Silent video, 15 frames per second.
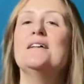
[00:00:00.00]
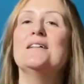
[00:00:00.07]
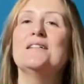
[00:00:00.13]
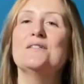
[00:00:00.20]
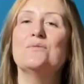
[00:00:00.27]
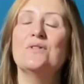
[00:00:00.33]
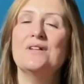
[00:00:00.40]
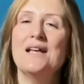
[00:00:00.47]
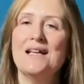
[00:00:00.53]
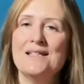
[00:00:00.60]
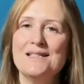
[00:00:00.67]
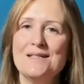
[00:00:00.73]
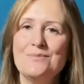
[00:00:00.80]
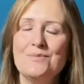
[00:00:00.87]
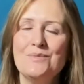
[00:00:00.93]
Is one hand
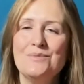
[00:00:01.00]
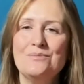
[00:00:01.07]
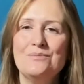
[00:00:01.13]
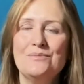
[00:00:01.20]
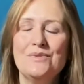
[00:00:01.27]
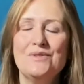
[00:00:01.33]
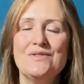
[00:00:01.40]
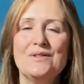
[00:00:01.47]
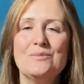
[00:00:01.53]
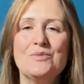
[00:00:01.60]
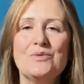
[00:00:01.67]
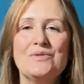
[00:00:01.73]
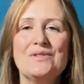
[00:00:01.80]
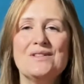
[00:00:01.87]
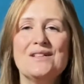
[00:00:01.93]
moving
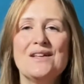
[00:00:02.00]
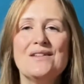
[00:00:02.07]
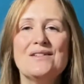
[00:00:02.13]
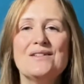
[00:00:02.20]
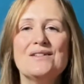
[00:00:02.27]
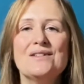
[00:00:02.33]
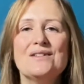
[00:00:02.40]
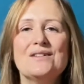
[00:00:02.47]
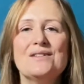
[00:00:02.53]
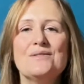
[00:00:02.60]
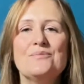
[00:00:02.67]
more than the other?